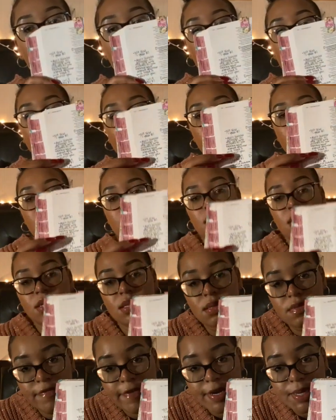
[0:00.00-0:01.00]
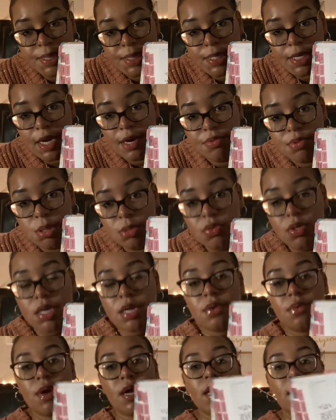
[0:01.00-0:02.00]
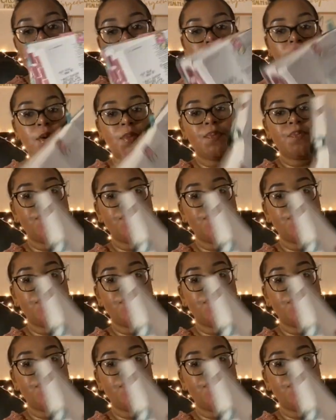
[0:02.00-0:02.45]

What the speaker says: this is a verse that I was reading right here.